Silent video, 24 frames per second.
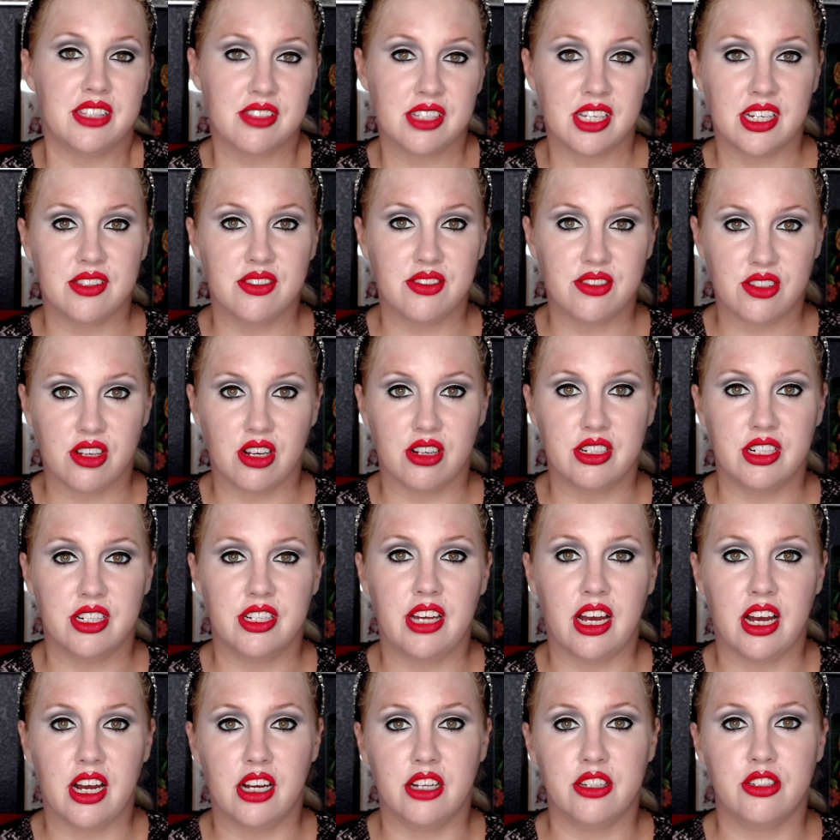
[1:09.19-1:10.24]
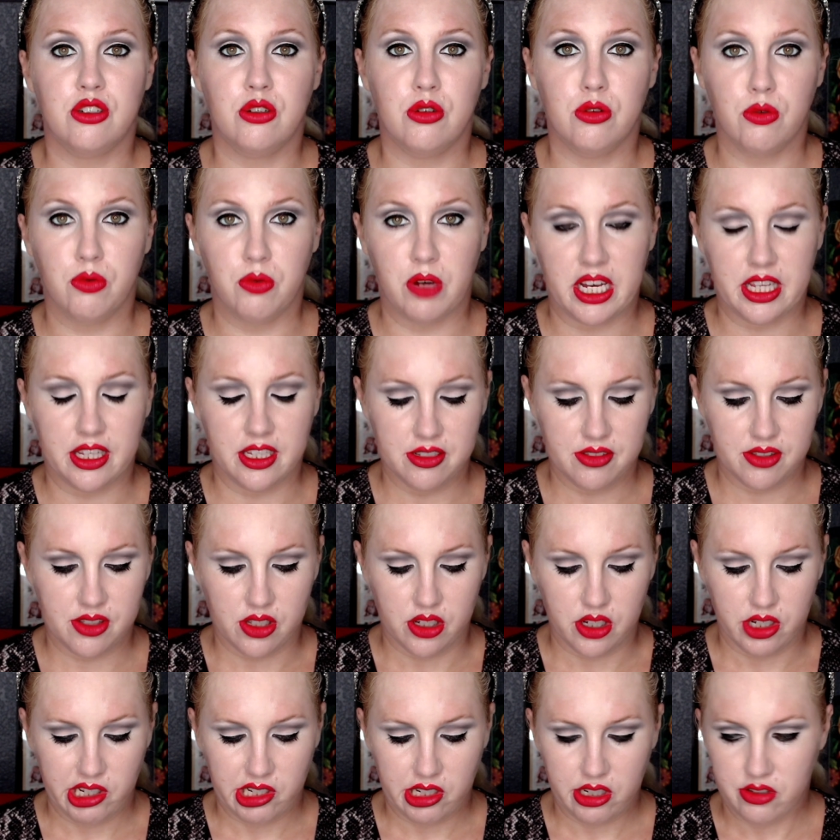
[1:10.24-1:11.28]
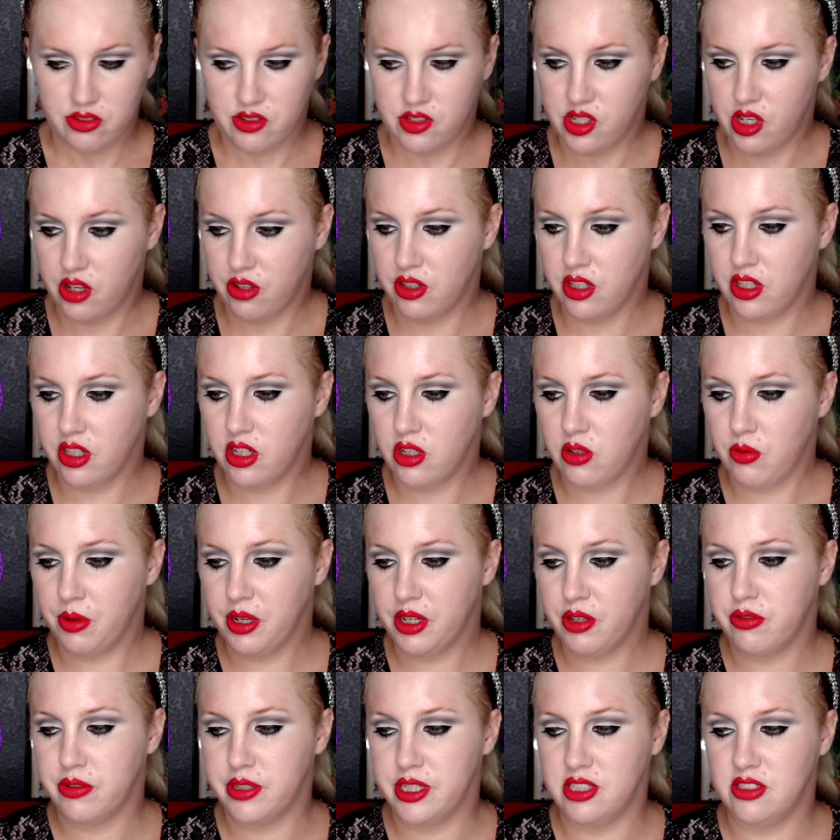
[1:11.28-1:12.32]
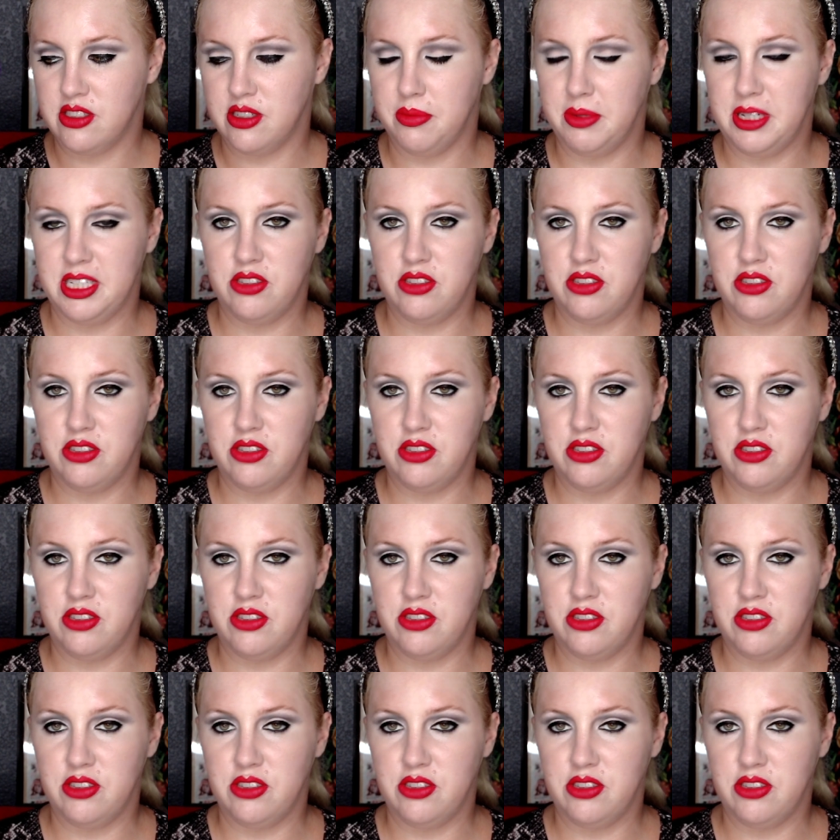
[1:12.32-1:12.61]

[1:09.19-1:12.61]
get started on Cruella's look. So the look we're going to be